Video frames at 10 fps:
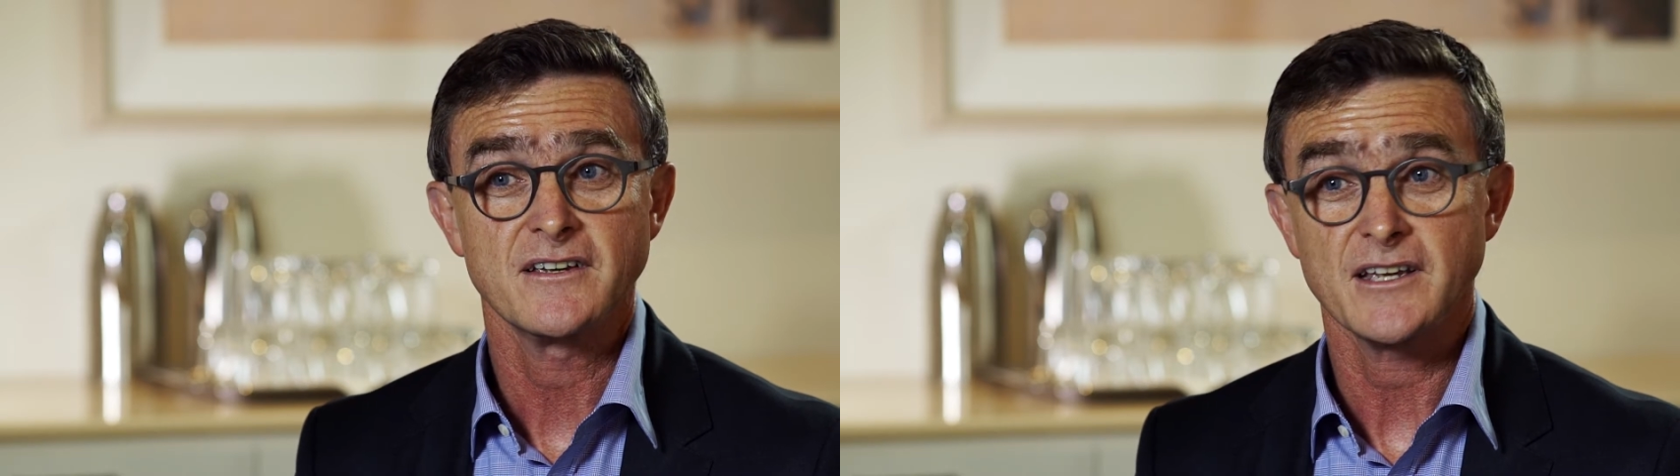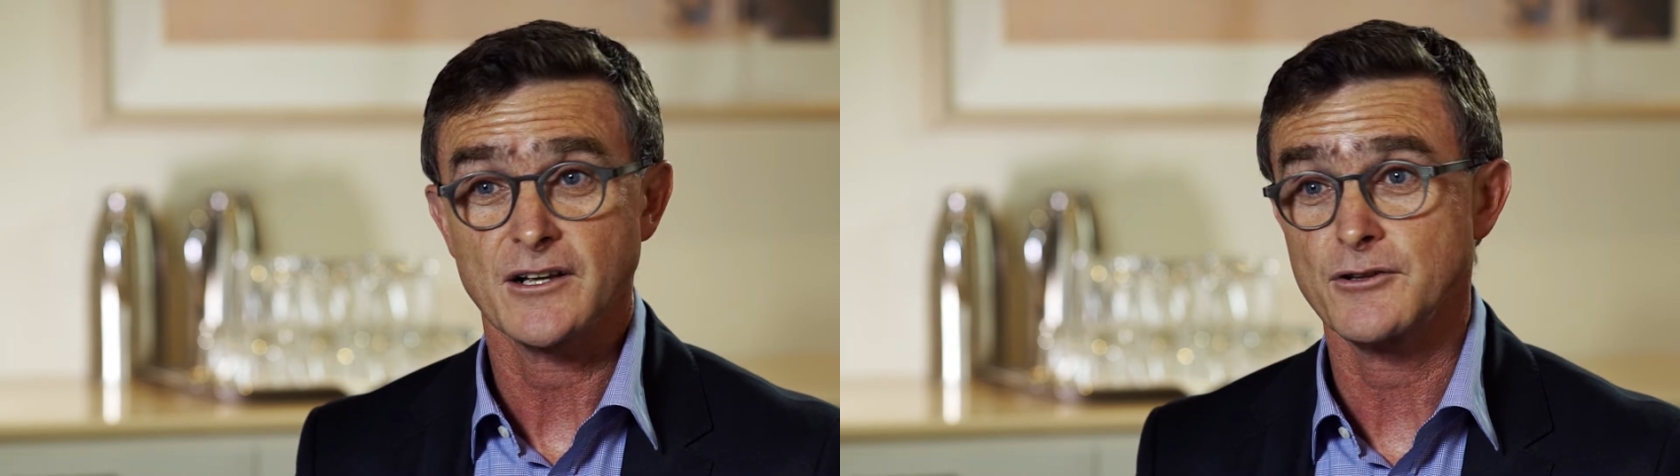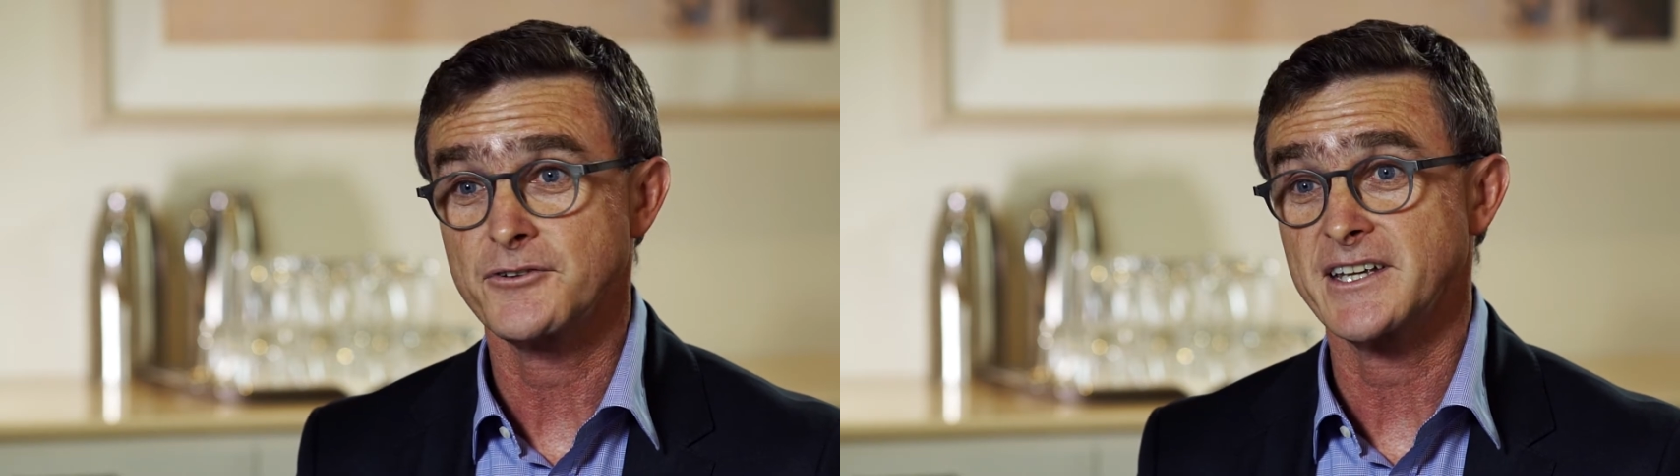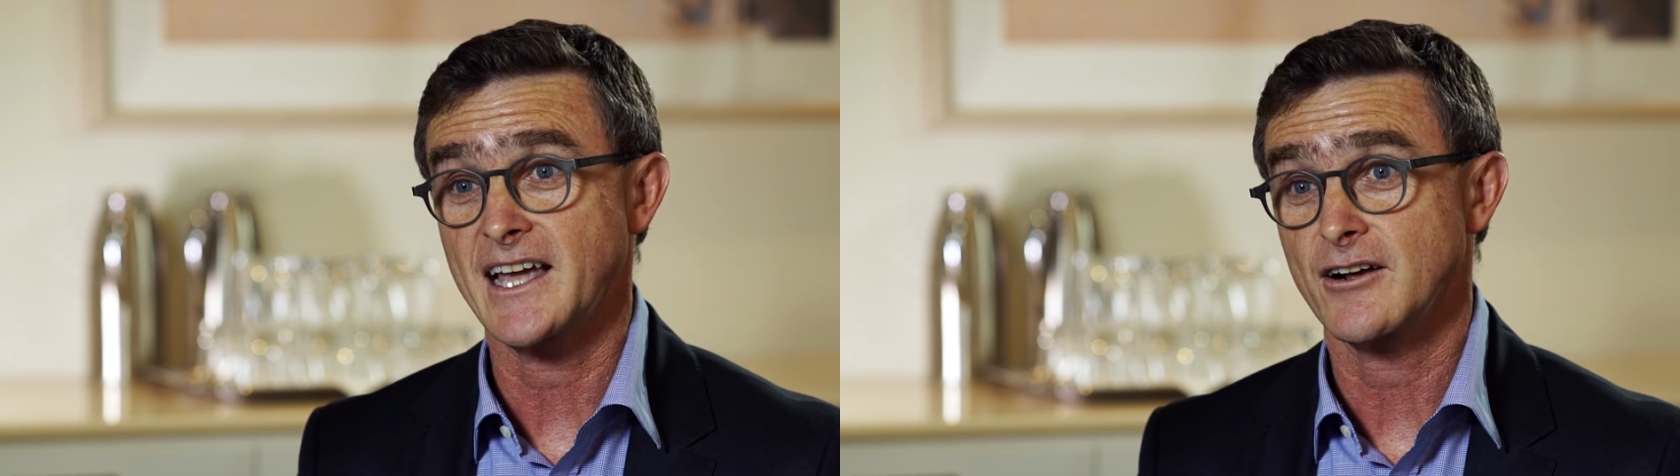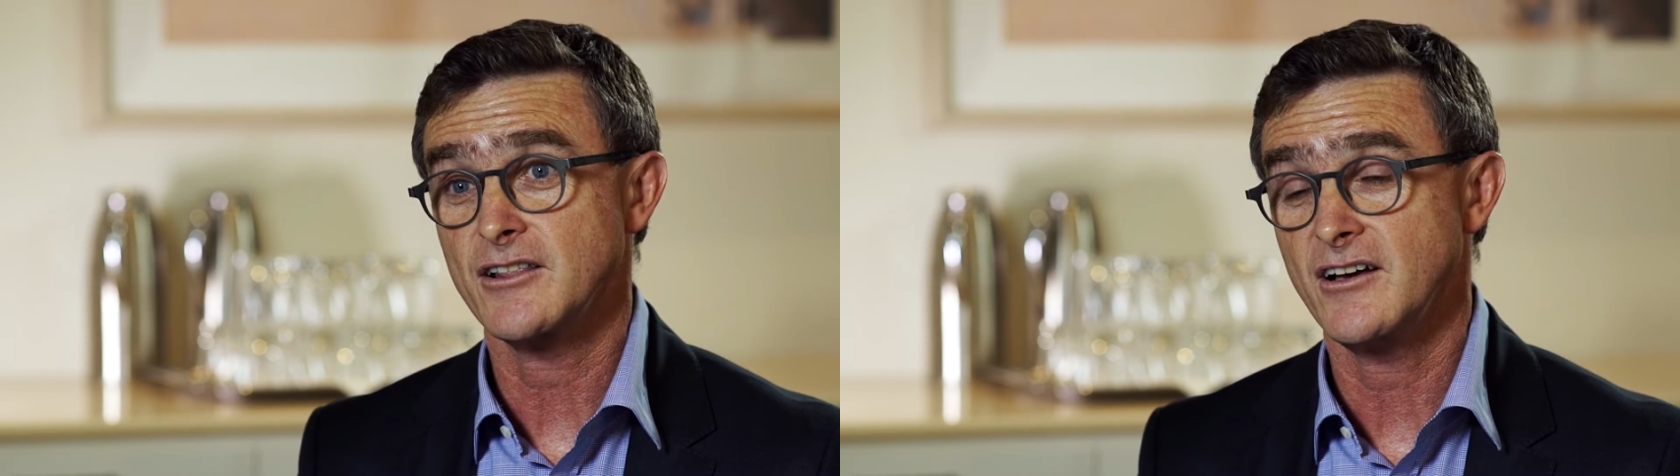including
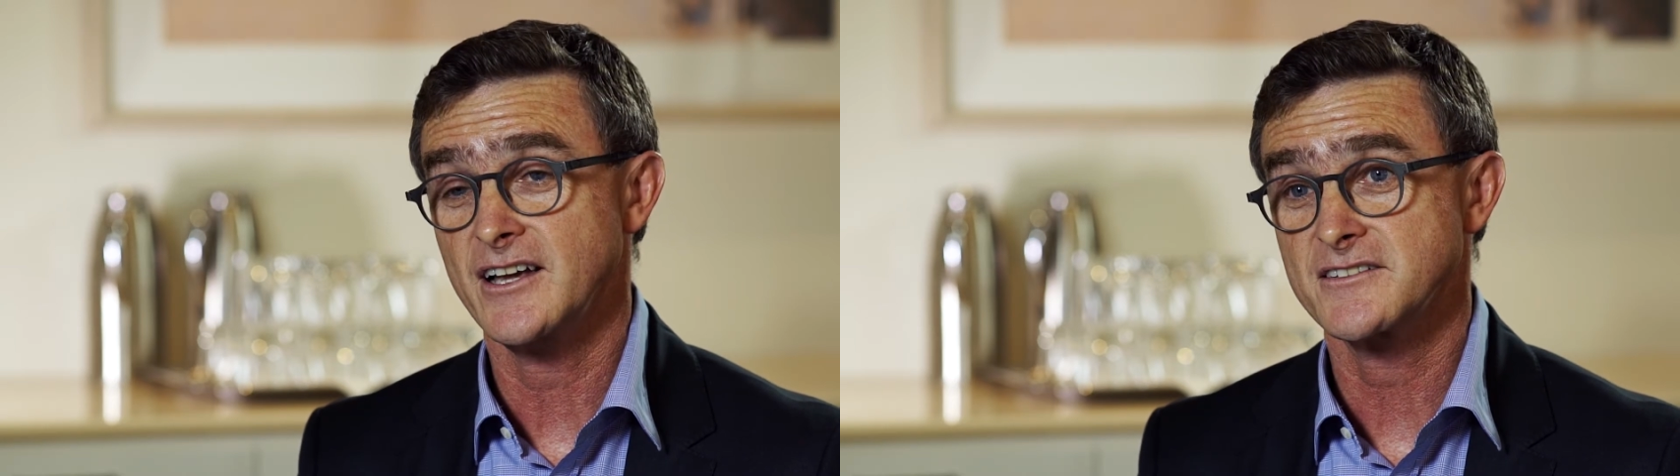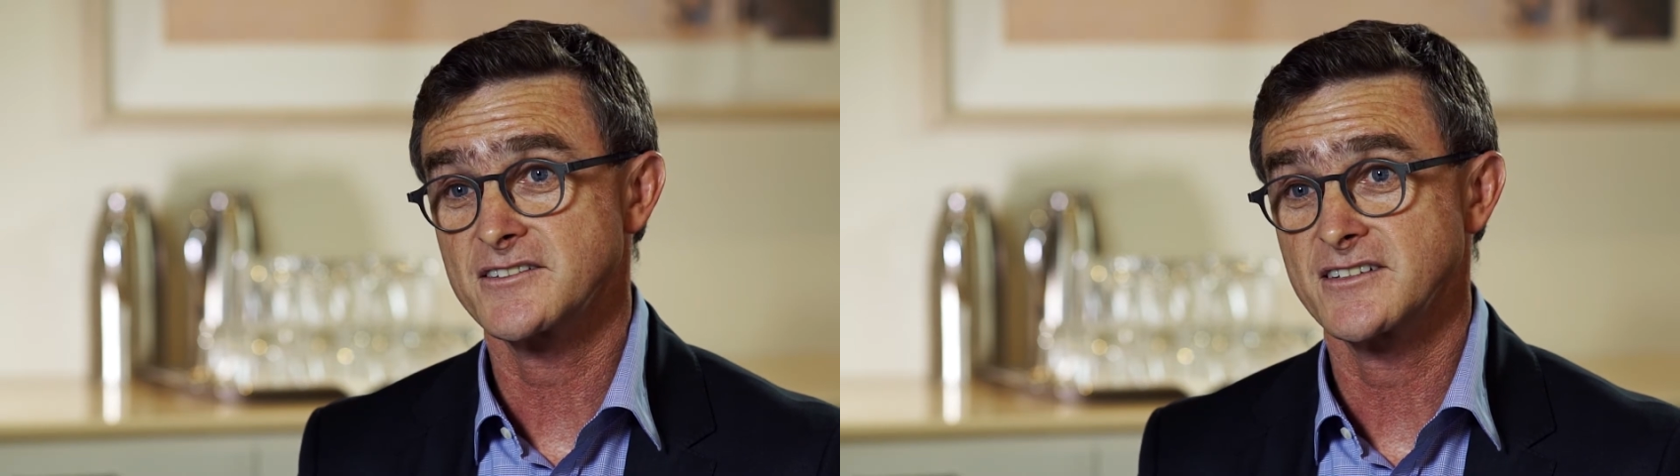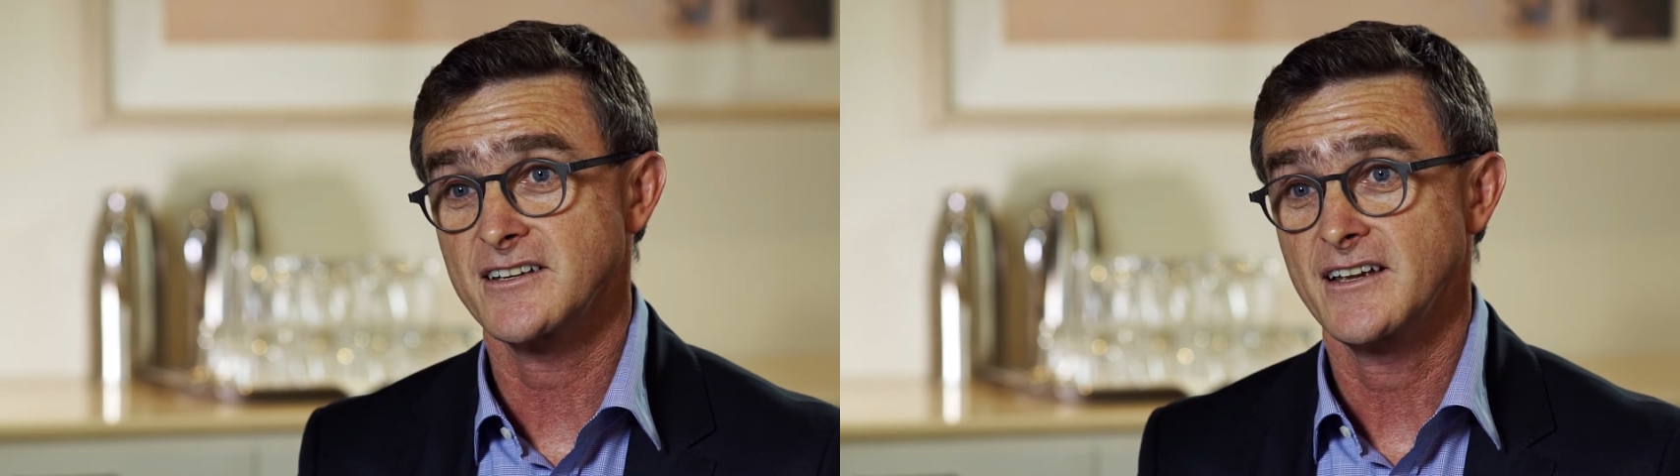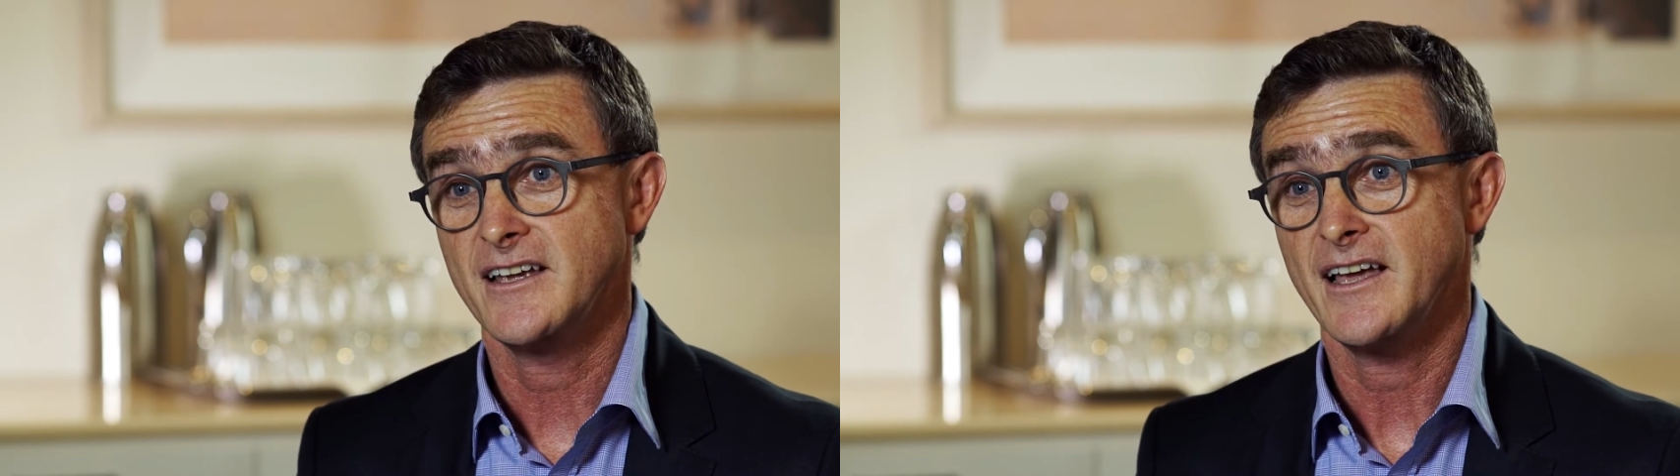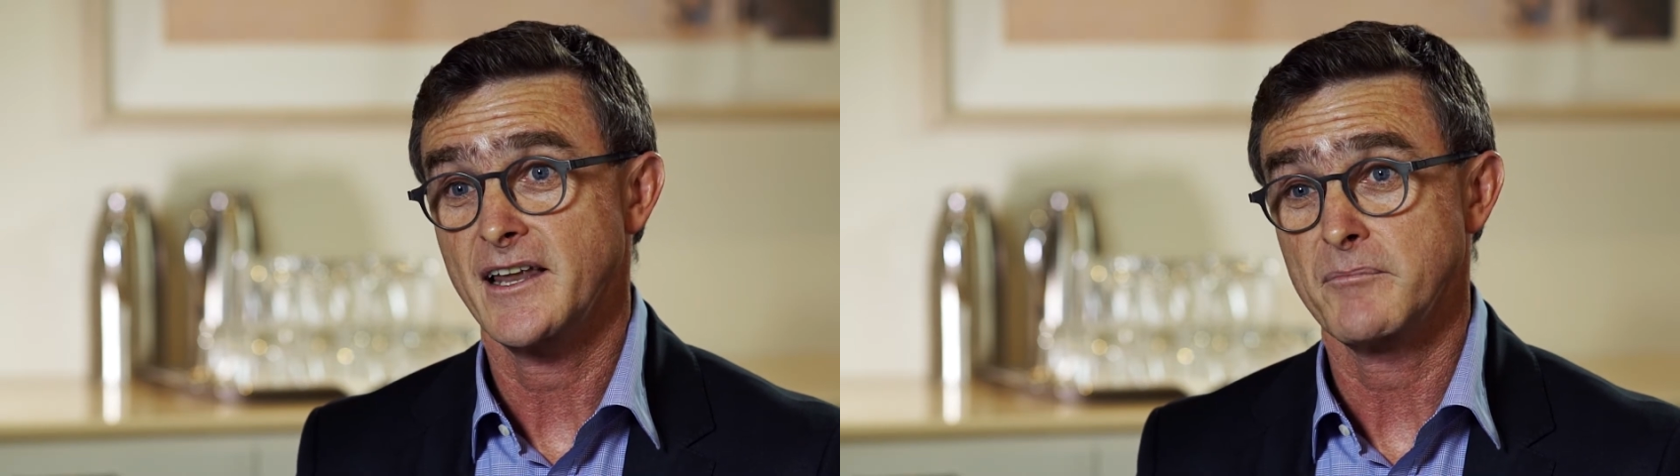our clients
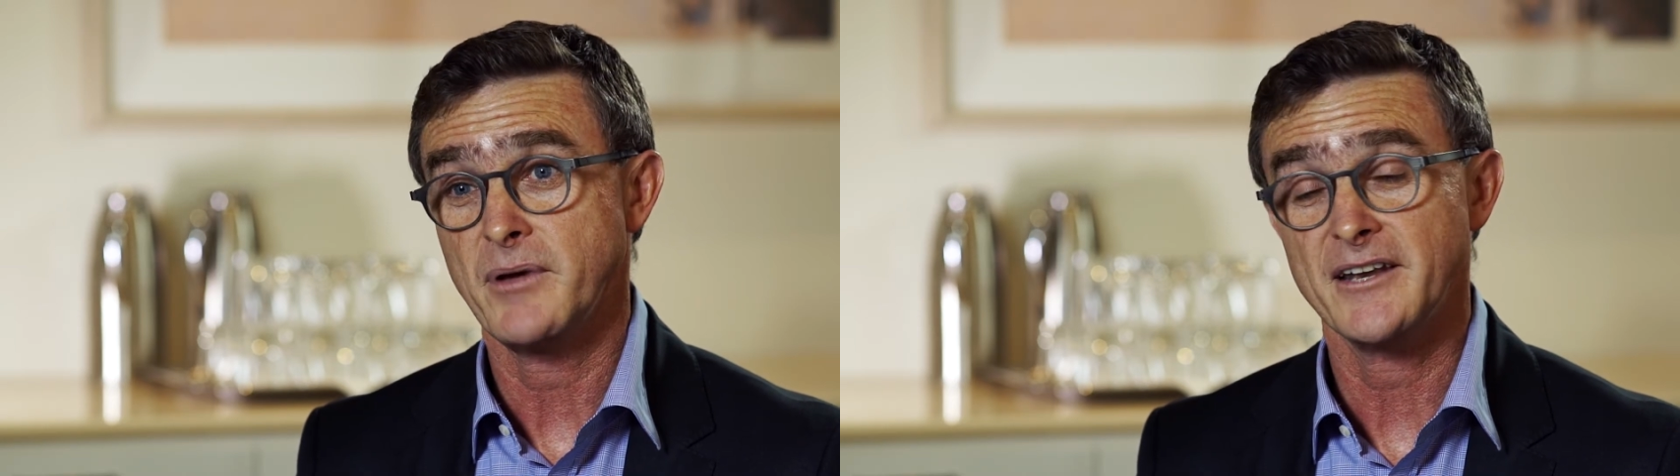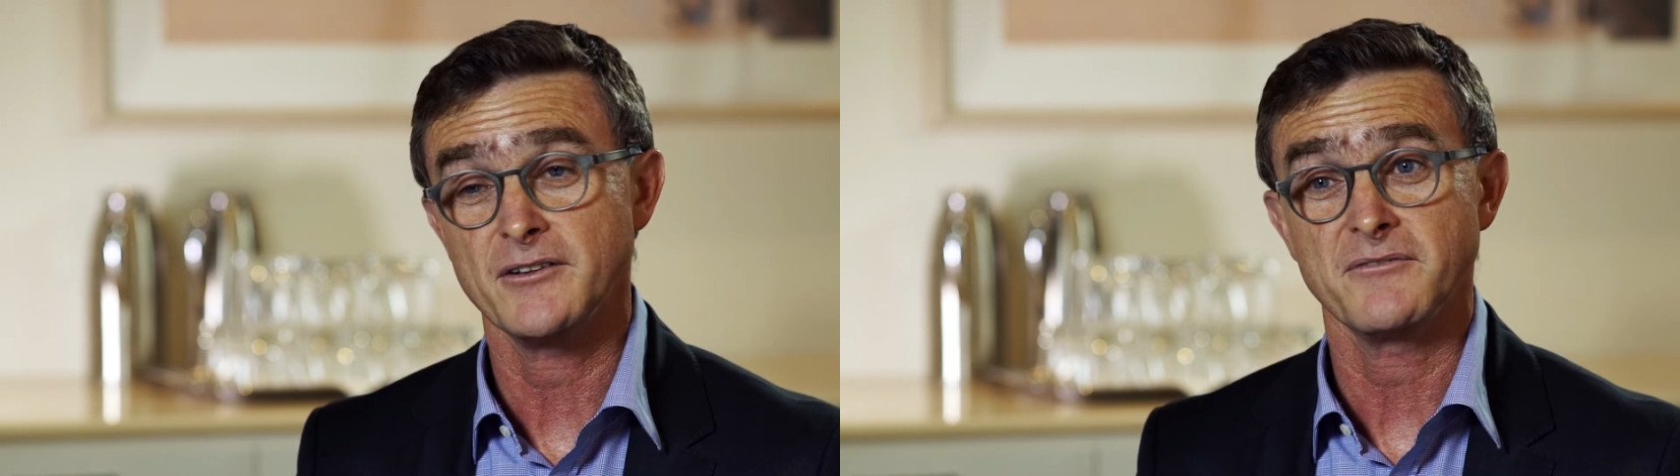and a panel